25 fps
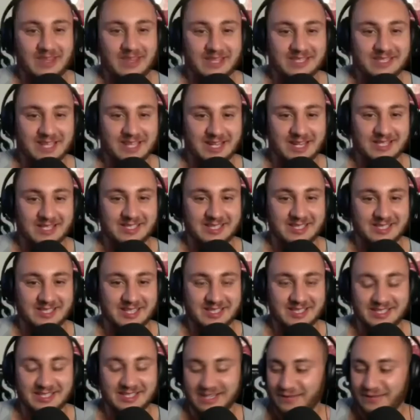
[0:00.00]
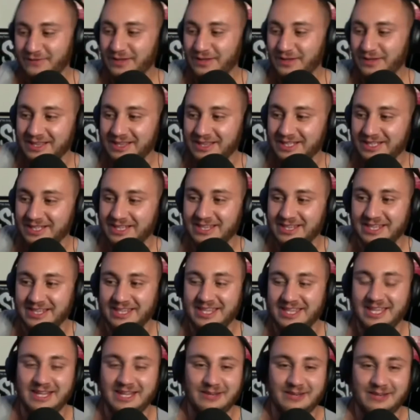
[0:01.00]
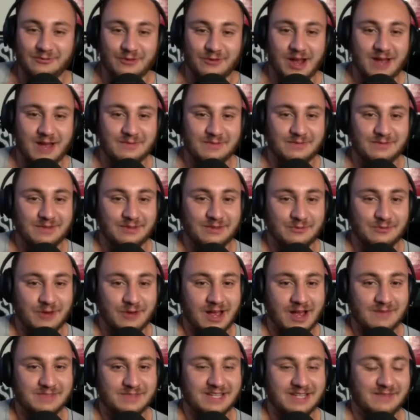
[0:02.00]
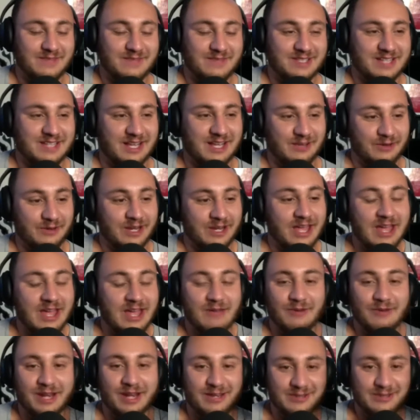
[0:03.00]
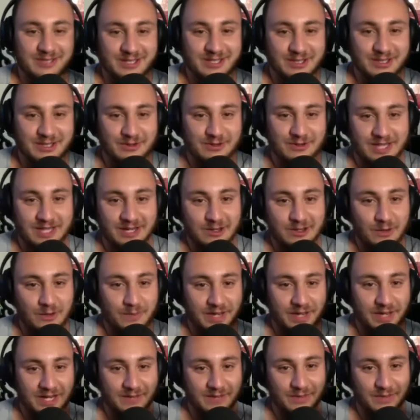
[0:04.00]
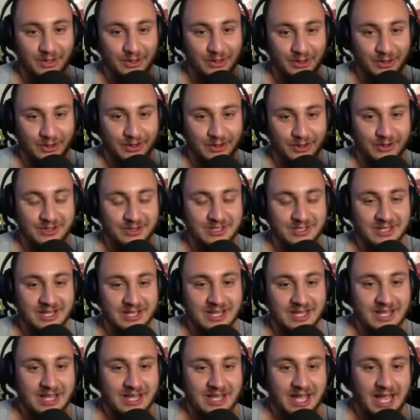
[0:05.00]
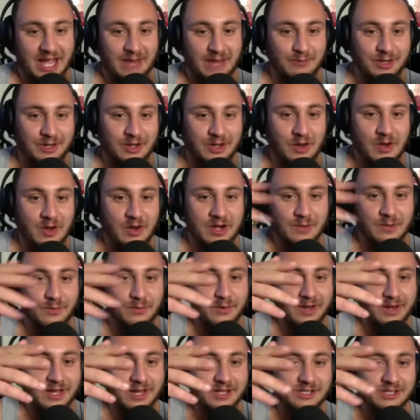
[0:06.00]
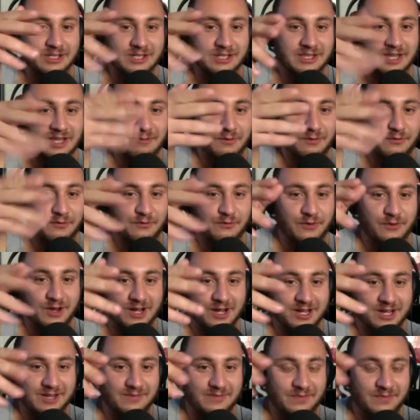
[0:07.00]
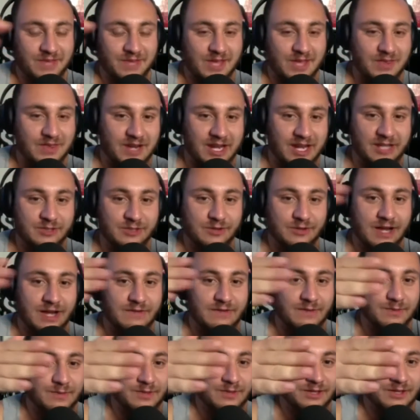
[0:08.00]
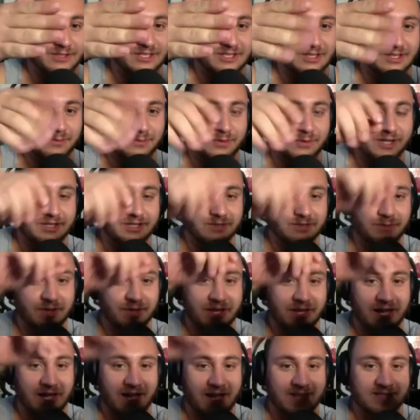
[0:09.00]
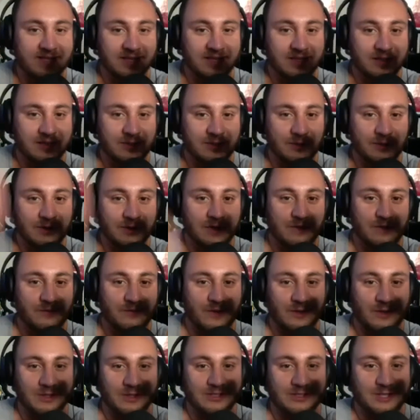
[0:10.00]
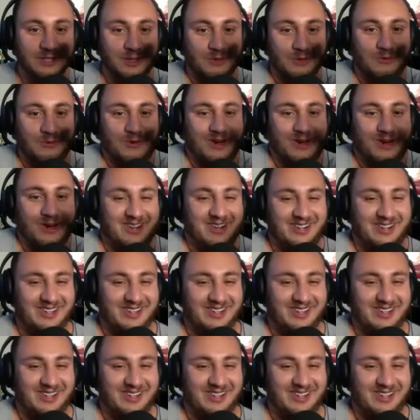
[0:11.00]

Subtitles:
kind of sadistic. I felt like the kid in Rob Zombie's Halloween. What I used to do is I'd go pick up the hookers and we'd go on a bridge, they would fuck, and then I'd drive up close to the bridge so when they exit the door, they fall into the water.